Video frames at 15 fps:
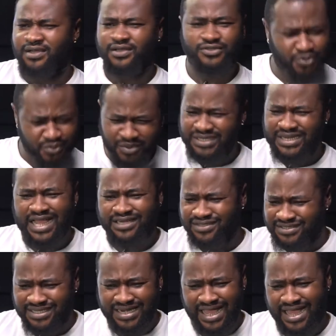So one day I
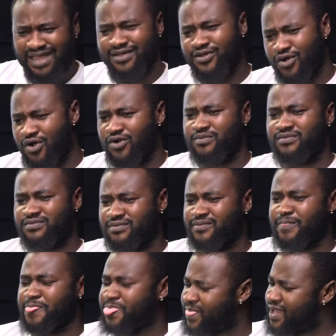just said, come.
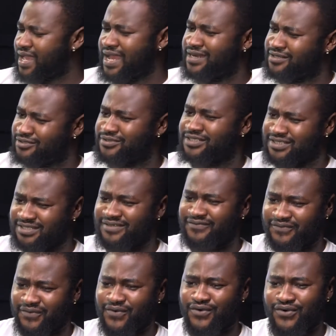I didn't do this thing
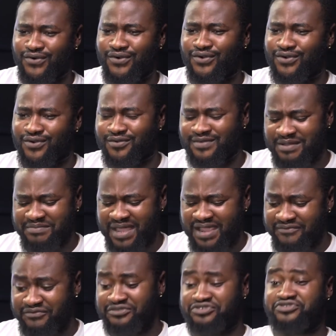for club. Now, may I
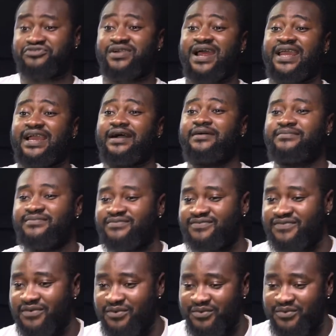even try and for